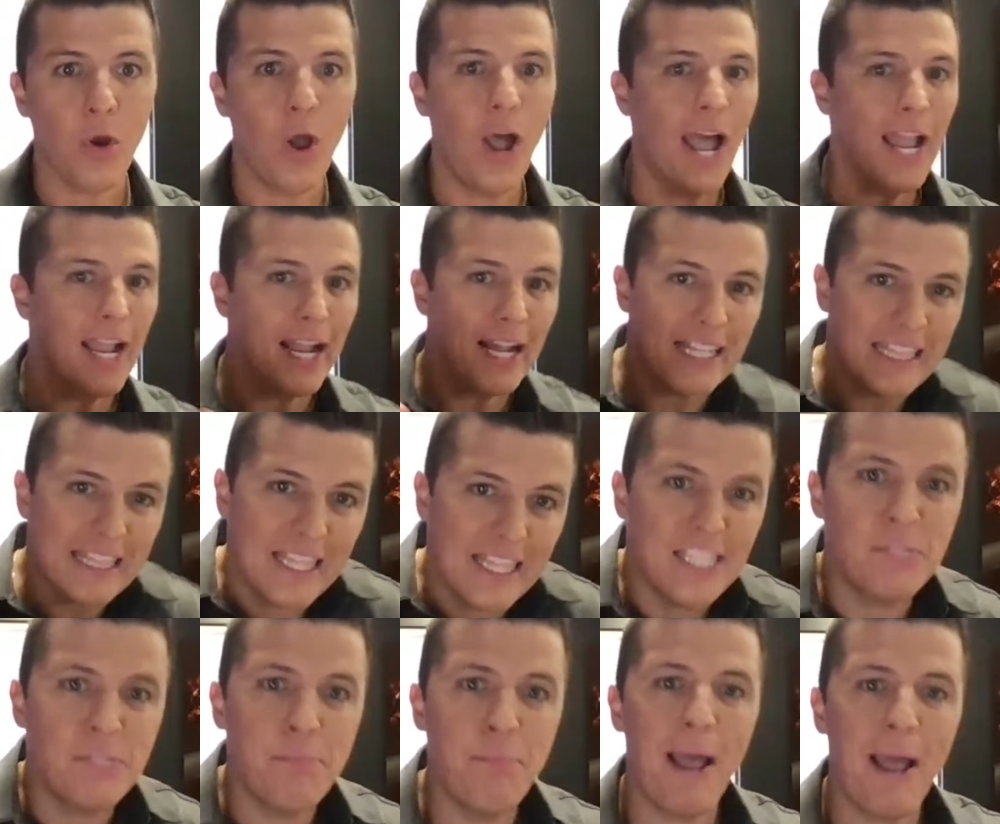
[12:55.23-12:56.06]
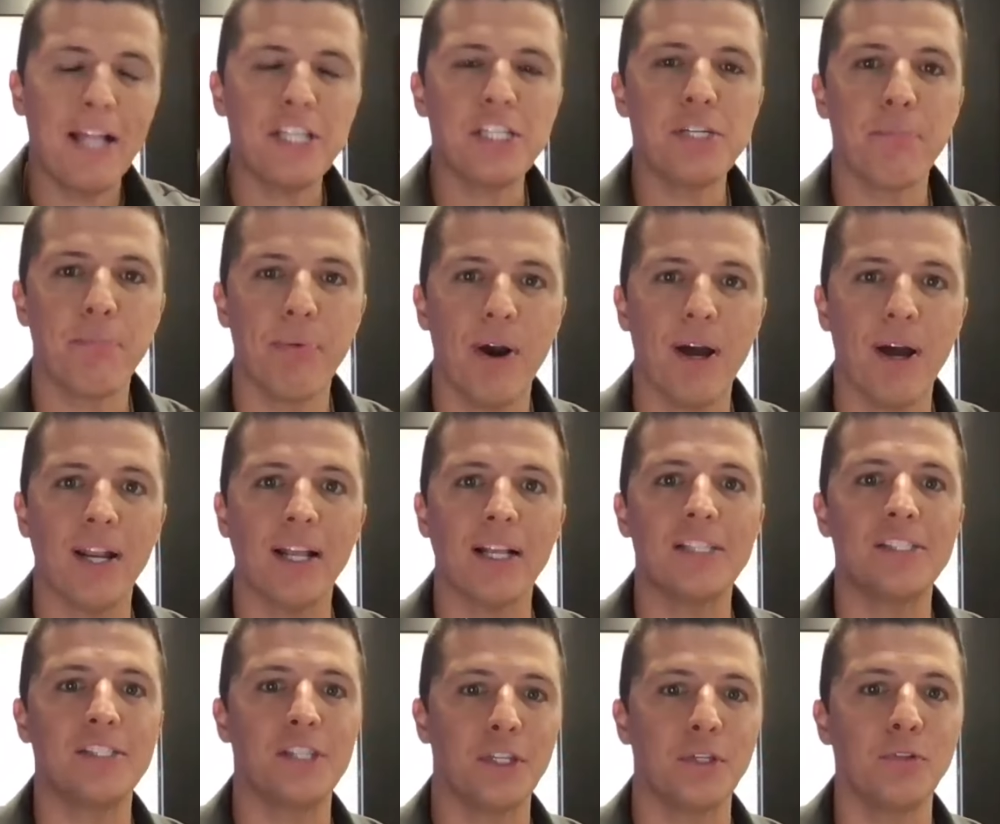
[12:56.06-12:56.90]
I got this batch of
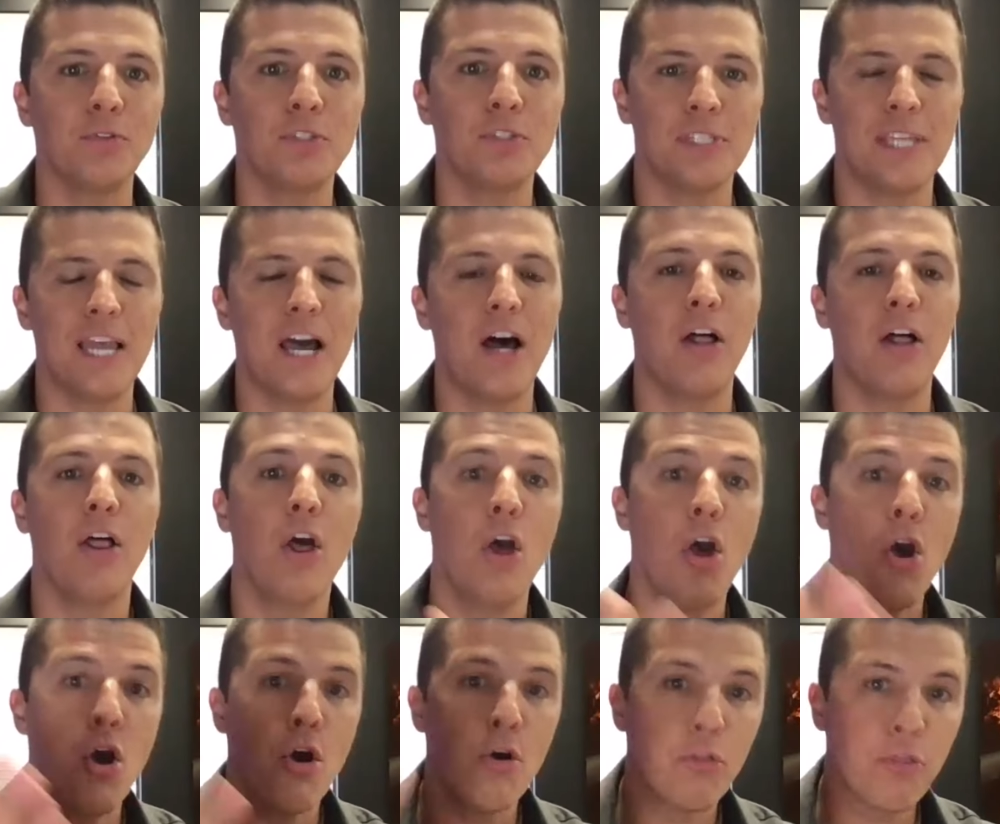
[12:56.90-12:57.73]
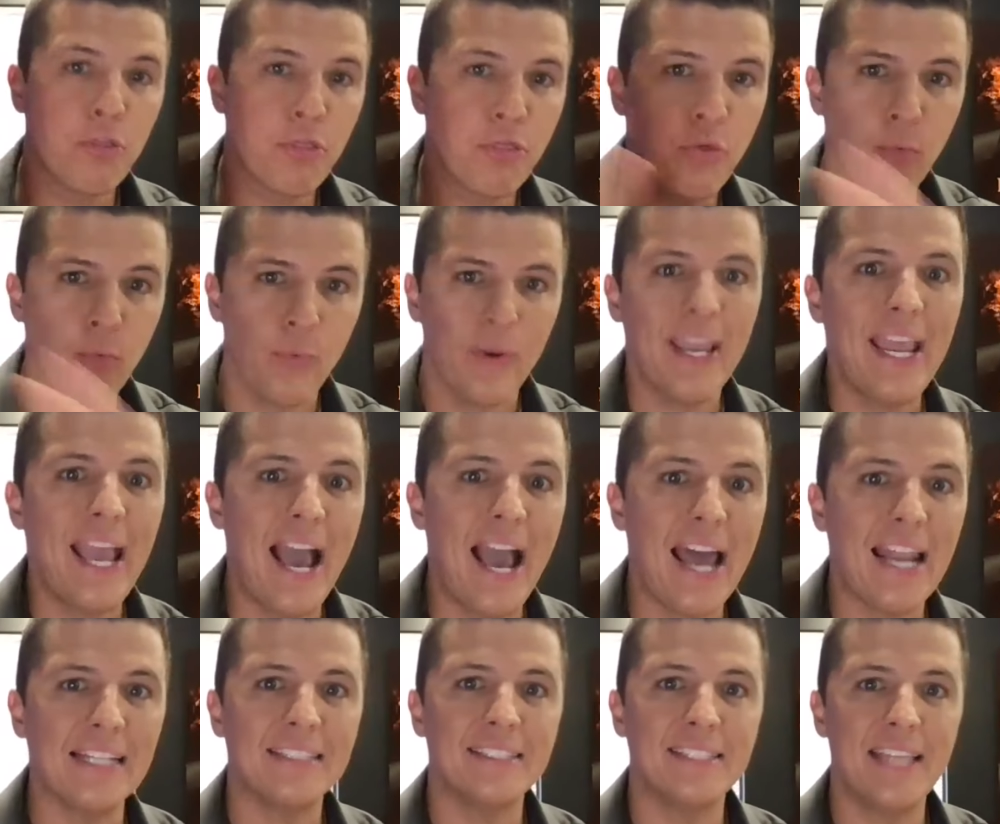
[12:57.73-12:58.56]
products that you sell, 3
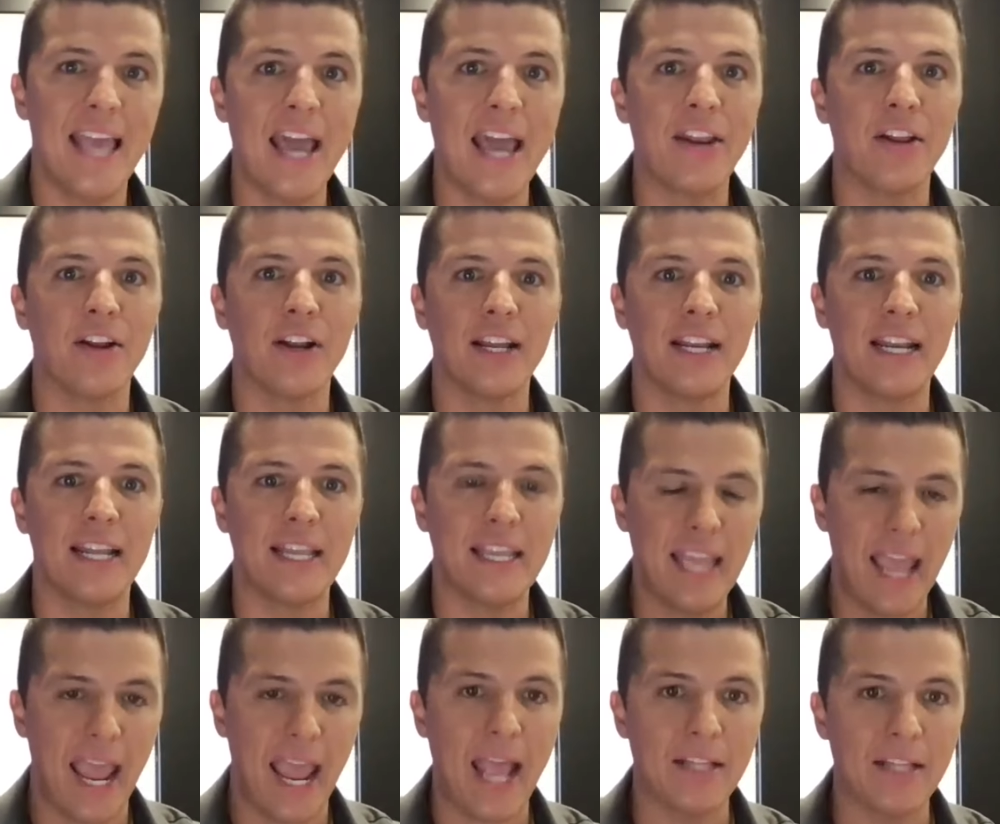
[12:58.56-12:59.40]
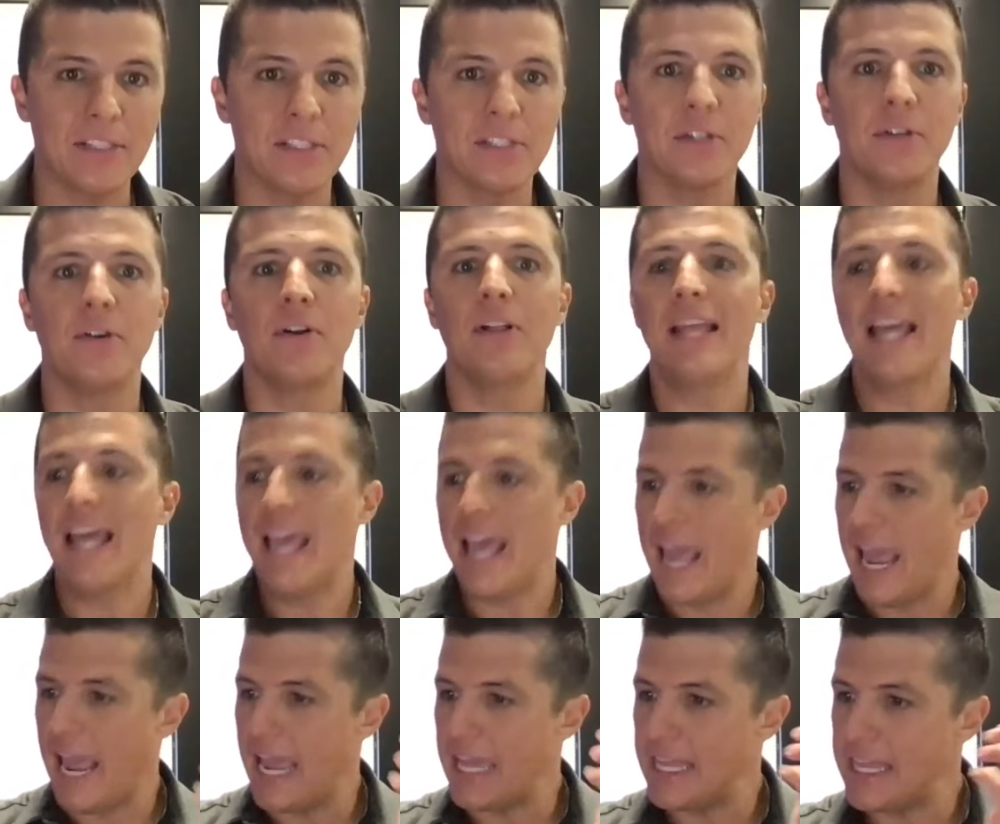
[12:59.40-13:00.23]
out of 10 are going to cancel.
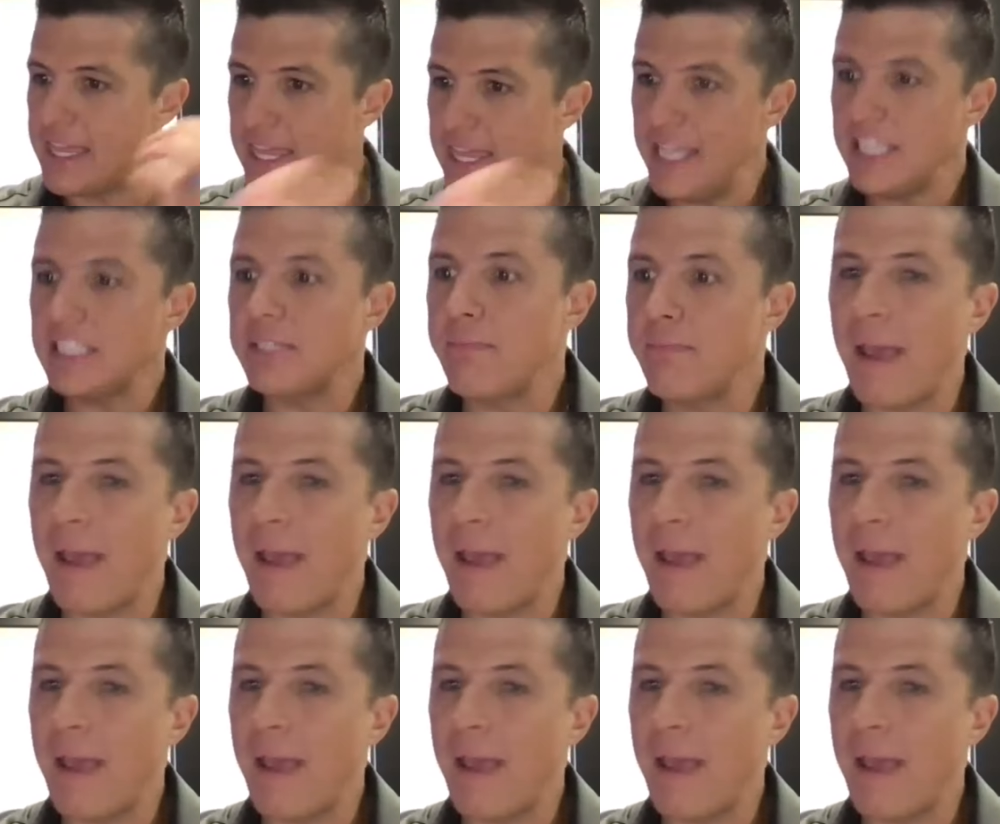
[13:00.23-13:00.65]
And this